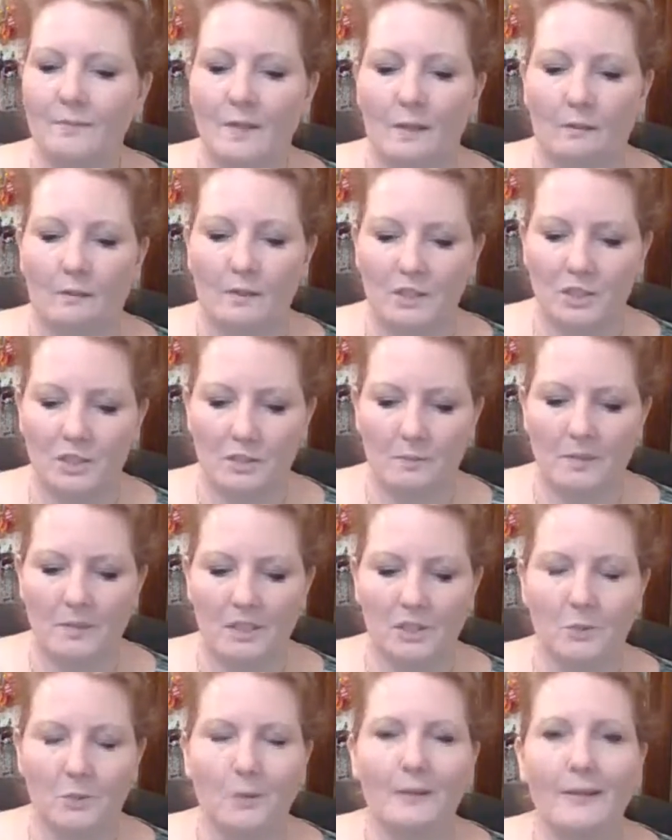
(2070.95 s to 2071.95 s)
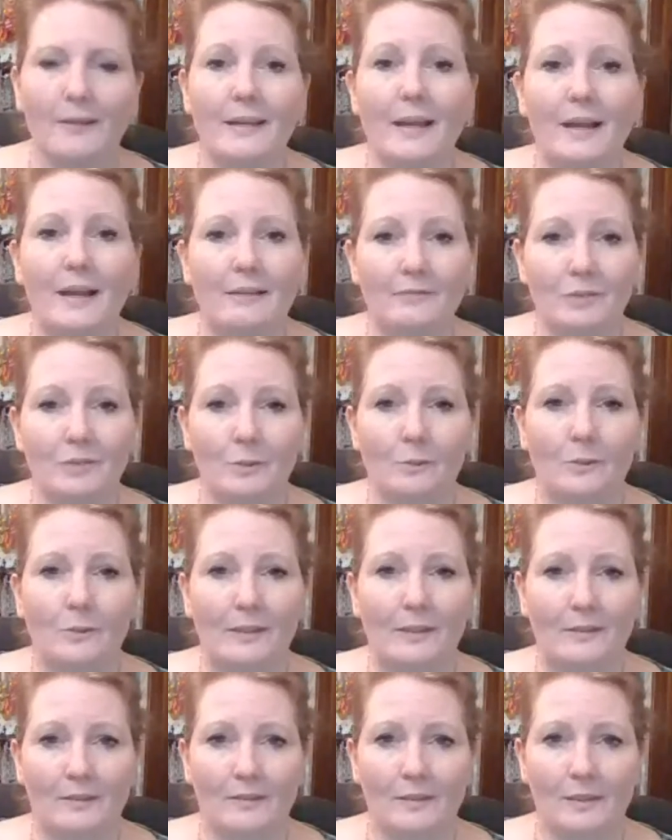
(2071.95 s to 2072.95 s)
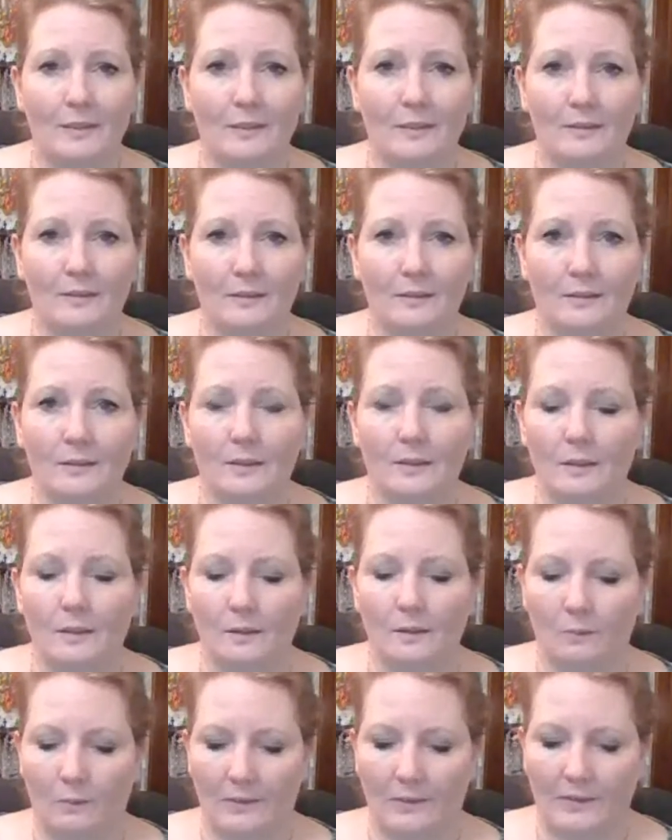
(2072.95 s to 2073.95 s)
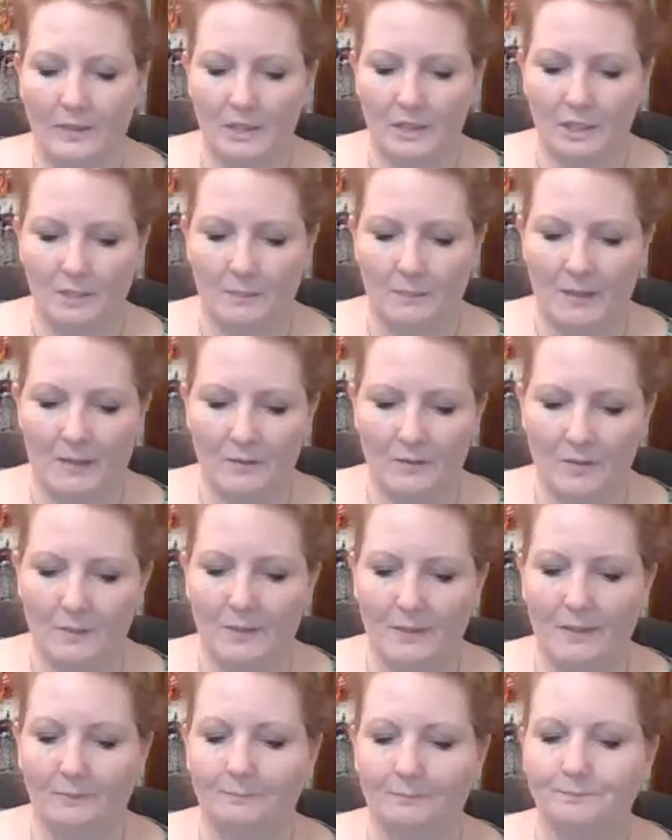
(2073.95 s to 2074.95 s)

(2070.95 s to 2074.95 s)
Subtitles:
which should be shortly after Wednesday when they ship out to me.